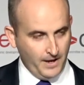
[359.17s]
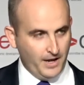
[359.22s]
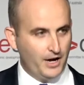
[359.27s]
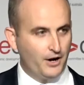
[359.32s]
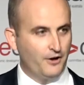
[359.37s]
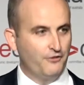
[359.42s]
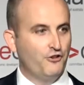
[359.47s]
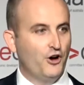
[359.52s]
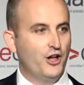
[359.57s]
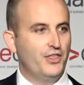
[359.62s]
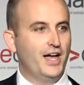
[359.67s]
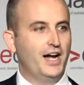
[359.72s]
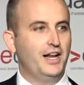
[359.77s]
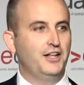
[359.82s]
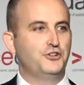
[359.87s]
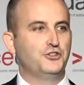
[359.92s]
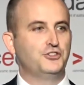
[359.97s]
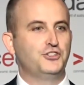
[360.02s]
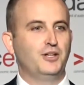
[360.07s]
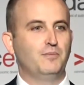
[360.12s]
And I find that
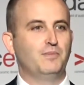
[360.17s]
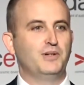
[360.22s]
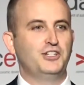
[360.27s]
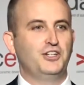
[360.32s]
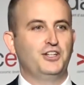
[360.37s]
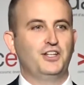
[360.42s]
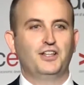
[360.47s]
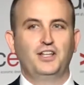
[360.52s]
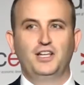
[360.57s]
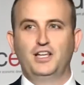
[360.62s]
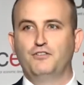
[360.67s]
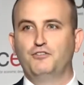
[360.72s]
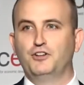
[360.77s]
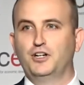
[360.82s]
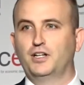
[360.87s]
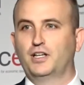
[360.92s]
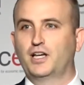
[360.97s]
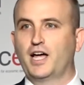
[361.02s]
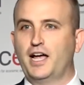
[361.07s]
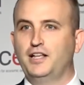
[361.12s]
interesting, particularly
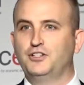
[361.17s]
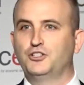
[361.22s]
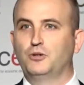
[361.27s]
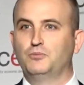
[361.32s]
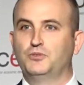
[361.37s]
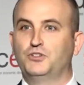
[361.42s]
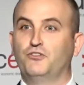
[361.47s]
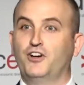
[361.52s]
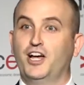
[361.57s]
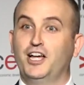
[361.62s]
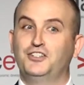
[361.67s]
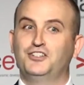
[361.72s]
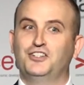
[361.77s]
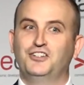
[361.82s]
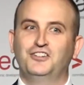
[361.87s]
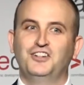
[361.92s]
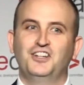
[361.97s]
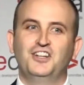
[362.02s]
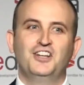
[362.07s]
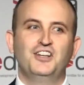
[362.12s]
given Kate's
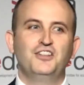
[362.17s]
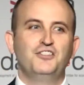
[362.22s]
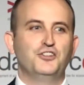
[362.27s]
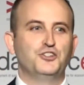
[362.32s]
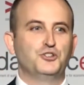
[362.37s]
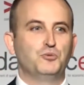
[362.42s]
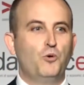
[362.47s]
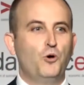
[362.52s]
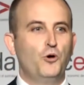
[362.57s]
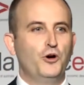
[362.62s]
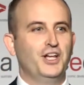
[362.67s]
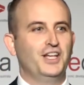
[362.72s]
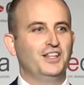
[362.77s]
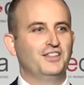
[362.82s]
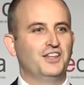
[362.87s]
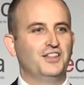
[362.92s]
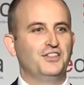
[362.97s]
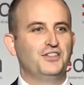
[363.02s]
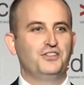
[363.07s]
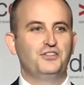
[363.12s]
observation this morning
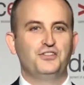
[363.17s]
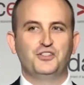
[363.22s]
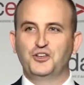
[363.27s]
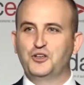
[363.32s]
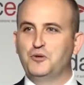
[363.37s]
that the